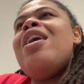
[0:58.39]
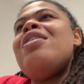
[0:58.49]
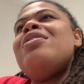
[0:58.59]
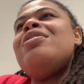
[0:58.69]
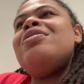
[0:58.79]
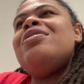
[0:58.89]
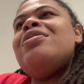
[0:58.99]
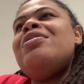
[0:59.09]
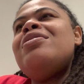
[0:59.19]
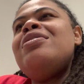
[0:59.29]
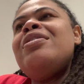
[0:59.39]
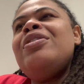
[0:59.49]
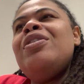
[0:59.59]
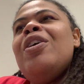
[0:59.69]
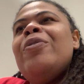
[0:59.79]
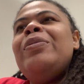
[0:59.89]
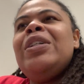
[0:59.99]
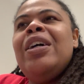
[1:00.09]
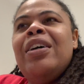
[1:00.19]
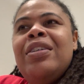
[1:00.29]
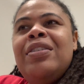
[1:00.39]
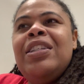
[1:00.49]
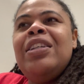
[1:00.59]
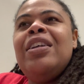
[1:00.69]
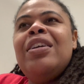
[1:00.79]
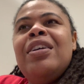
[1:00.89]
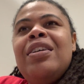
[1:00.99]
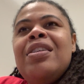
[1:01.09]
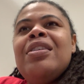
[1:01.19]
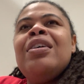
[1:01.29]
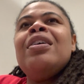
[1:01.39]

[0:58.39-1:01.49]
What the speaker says: because she is